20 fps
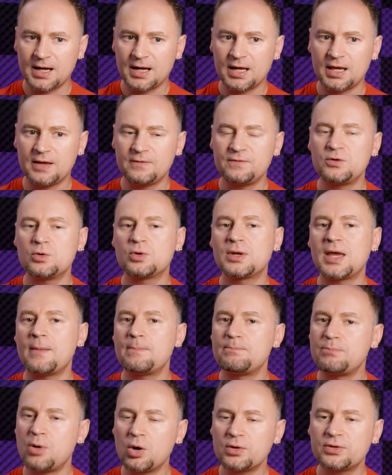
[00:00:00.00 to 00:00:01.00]
If you
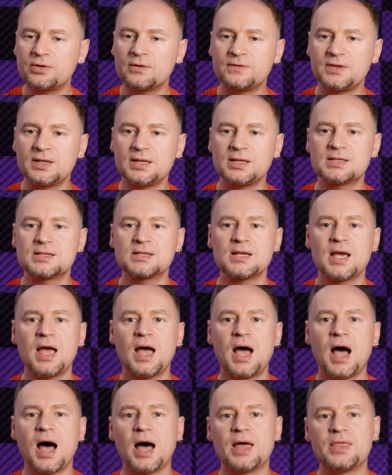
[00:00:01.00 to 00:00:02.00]
get both of these,
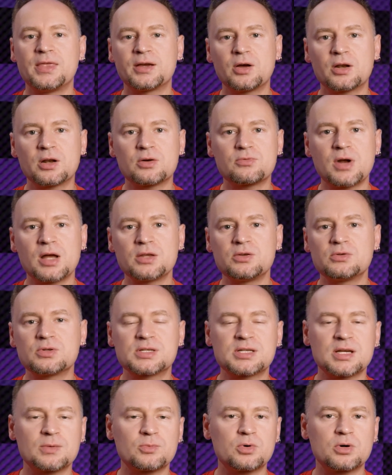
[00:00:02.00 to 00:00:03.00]
they're going to run you
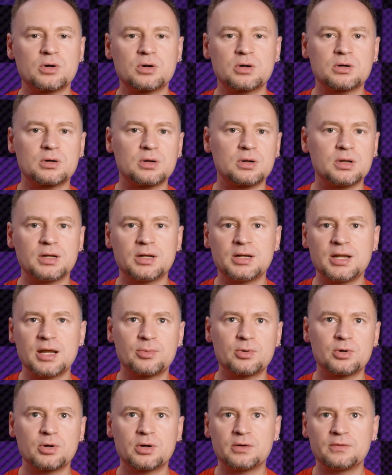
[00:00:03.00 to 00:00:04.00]
somewhere in the
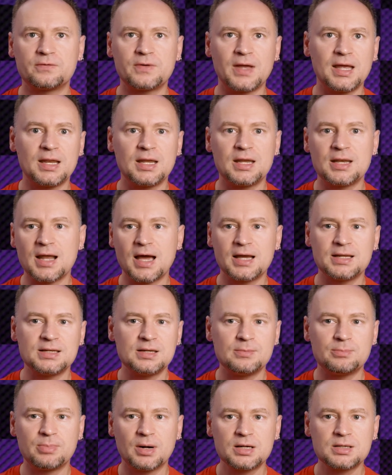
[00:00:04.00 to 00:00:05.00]
neighborhood of 80,
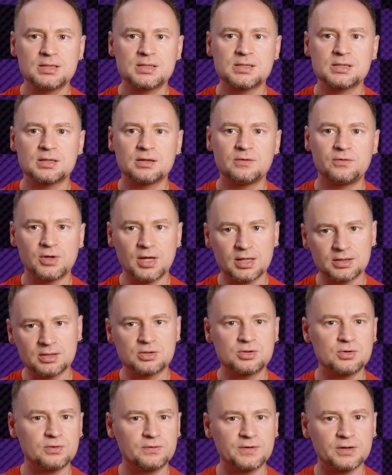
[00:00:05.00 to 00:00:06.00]
90 bucks if you get the
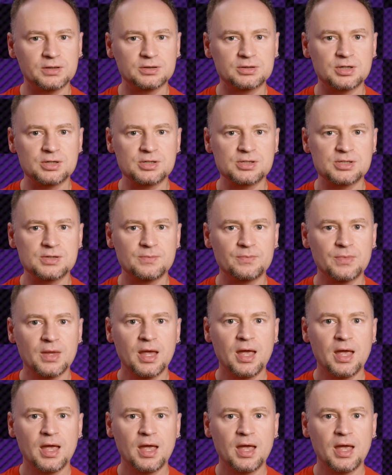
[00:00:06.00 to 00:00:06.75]
two filters.